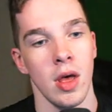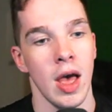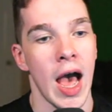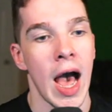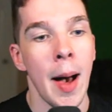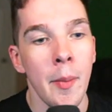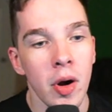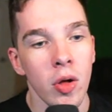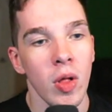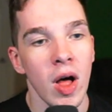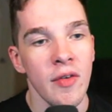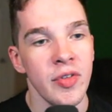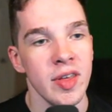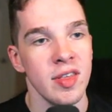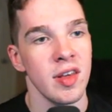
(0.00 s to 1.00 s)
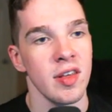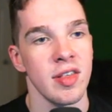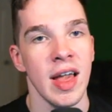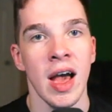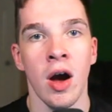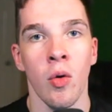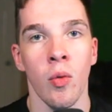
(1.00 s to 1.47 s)
I'm going to love this because
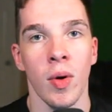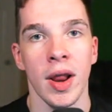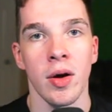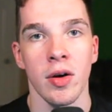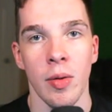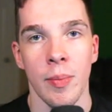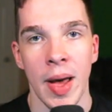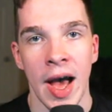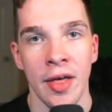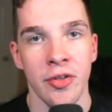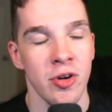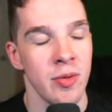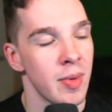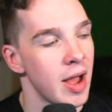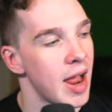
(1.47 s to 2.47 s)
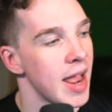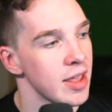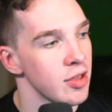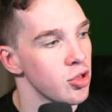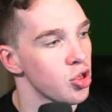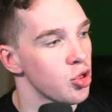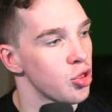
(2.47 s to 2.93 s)
now when I go to the bathroom, I
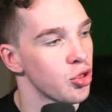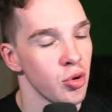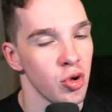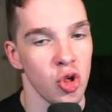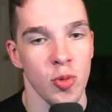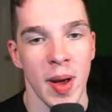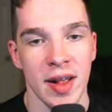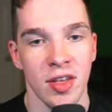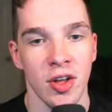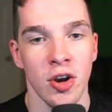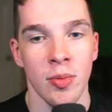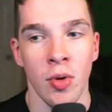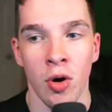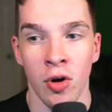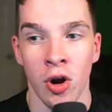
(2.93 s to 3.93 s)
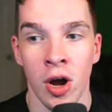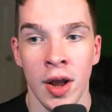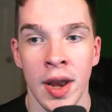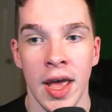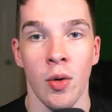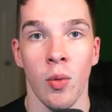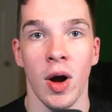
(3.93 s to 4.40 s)
can just throw spectator mode on
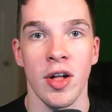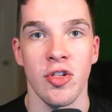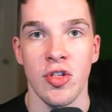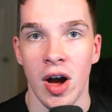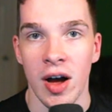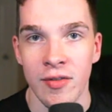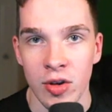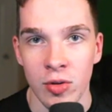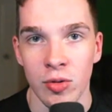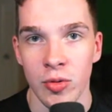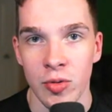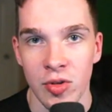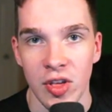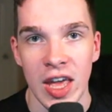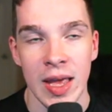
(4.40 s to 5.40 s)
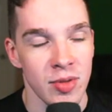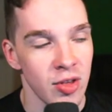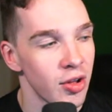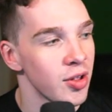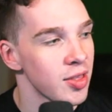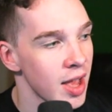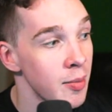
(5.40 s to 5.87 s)
and watch Navi lose games all
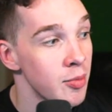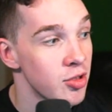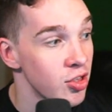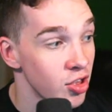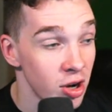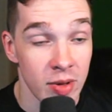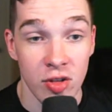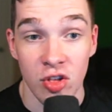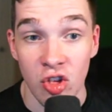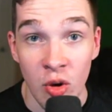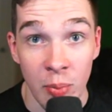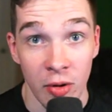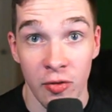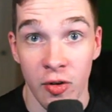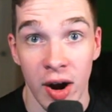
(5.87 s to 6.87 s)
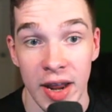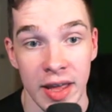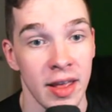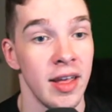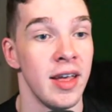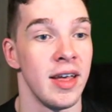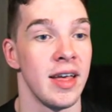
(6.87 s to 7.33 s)
the time, which is going to be super funny.
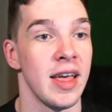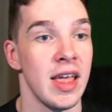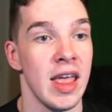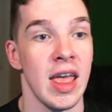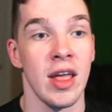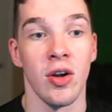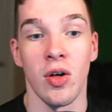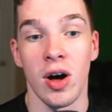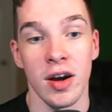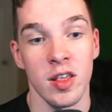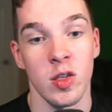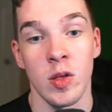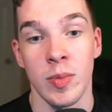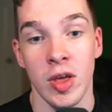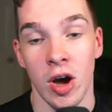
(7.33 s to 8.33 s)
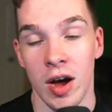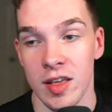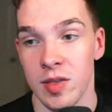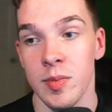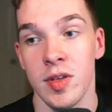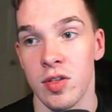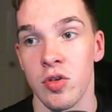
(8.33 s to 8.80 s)
It'll honestly be
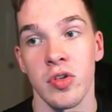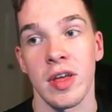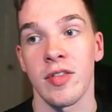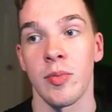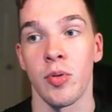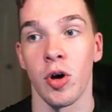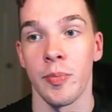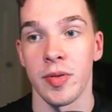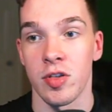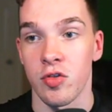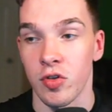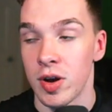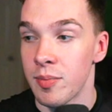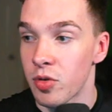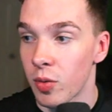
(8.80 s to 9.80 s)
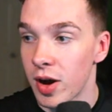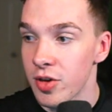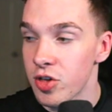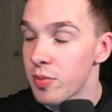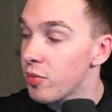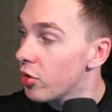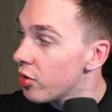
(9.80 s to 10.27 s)
awesome because usually I have to pull up a stream to watch
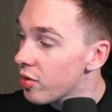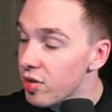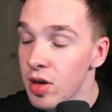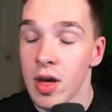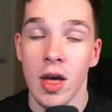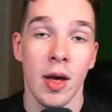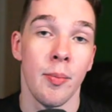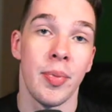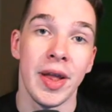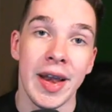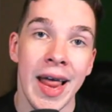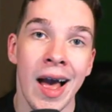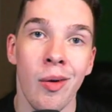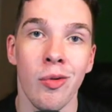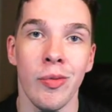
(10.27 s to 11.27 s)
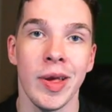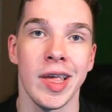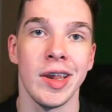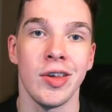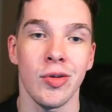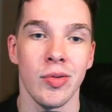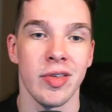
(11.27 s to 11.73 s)
him lose. But now what we can
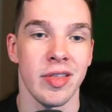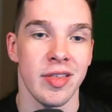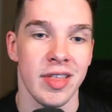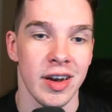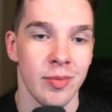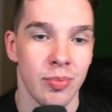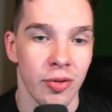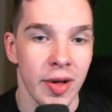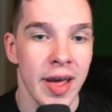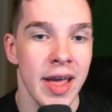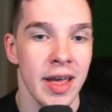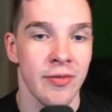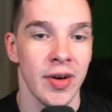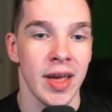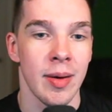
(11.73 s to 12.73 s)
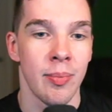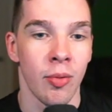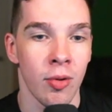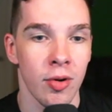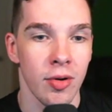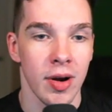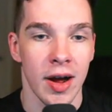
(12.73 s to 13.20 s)
do is instead of playing if I get
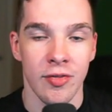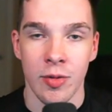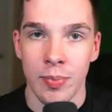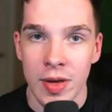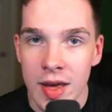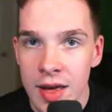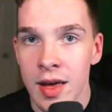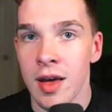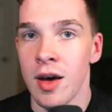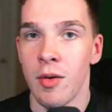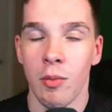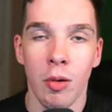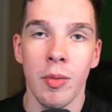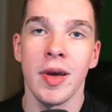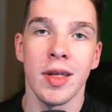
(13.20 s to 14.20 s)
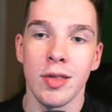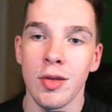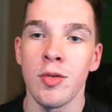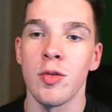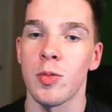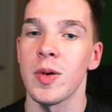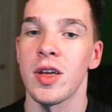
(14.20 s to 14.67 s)
bored or have to pee, what we could do
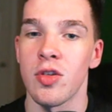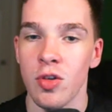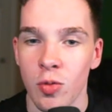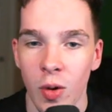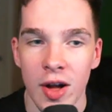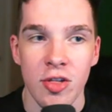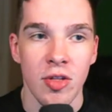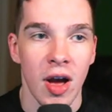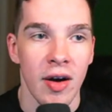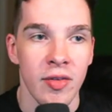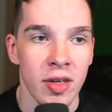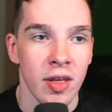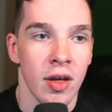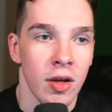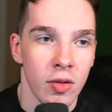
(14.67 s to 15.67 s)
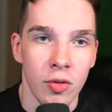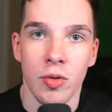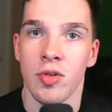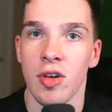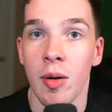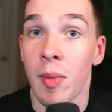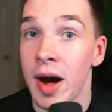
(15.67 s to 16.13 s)
is we could just watch Navi
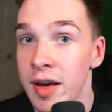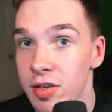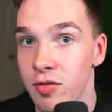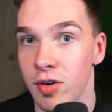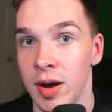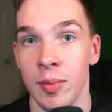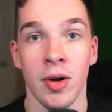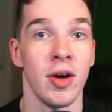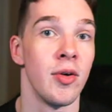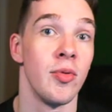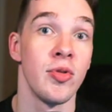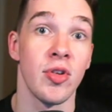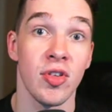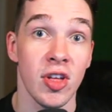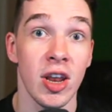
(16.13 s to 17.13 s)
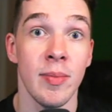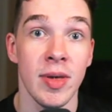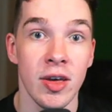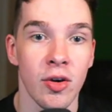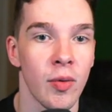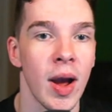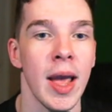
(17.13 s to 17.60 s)
lose on my stream, which is going to be
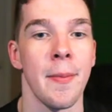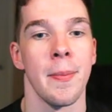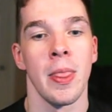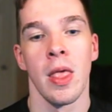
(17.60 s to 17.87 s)
great.